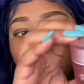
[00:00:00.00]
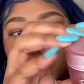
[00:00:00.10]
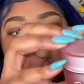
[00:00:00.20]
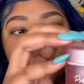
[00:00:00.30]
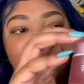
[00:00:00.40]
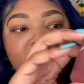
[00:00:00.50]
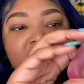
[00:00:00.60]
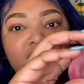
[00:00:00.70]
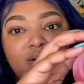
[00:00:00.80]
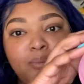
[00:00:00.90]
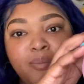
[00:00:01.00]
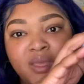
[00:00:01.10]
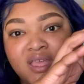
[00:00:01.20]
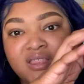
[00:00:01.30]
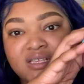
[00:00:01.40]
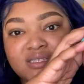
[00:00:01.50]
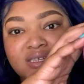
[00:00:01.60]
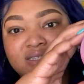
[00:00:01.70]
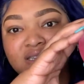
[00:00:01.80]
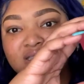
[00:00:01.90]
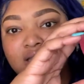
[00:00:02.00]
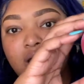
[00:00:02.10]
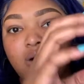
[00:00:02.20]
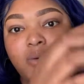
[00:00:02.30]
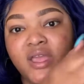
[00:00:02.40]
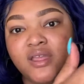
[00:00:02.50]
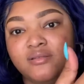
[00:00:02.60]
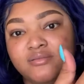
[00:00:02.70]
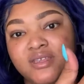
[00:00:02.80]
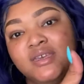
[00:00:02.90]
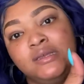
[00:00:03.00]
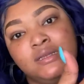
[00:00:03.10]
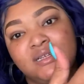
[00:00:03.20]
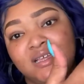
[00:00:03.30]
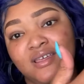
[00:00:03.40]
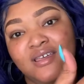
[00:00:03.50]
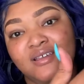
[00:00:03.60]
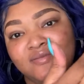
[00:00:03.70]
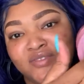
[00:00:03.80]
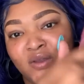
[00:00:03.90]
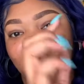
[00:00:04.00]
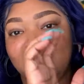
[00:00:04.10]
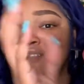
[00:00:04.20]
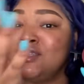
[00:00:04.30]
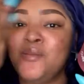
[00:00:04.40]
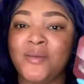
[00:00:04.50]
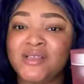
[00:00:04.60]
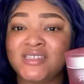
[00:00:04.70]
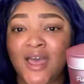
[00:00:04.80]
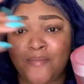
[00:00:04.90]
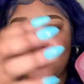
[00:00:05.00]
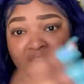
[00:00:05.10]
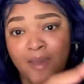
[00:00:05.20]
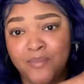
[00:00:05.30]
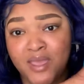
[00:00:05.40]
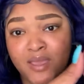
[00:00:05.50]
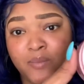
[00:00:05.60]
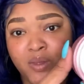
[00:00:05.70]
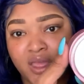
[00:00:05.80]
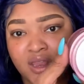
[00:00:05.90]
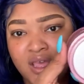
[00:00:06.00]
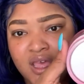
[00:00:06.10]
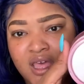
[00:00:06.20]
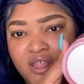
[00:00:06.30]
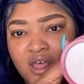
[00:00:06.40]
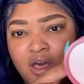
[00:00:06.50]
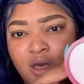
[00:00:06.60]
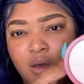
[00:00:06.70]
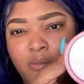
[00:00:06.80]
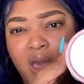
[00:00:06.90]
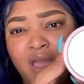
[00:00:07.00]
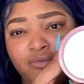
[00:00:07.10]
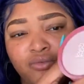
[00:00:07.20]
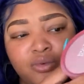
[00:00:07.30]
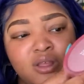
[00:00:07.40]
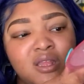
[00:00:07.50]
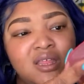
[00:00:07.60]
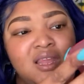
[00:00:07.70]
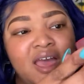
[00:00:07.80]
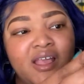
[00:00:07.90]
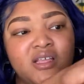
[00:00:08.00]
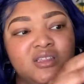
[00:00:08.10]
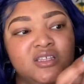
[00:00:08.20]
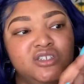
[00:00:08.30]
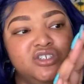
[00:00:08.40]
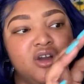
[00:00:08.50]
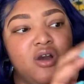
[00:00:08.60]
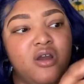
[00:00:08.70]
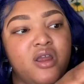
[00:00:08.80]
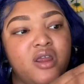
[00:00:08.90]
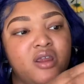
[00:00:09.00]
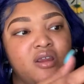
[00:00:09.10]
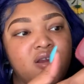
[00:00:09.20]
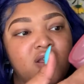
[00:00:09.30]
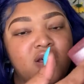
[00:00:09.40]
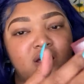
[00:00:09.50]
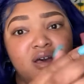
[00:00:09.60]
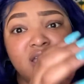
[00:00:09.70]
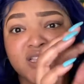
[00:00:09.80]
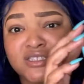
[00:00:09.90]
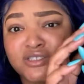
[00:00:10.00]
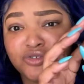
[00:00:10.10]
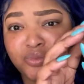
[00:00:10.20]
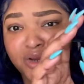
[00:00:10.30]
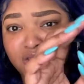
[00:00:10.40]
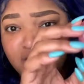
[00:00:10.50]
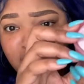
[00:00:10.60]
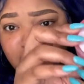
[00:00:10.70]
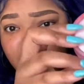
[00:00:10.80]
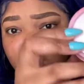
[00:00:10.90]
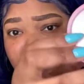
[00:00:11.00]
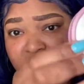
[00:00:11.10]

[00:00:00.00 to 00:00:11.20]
And look at how big this is. Like, oh wait. Okay, so maybe it's not that big, but I really like the jar. It's super cute.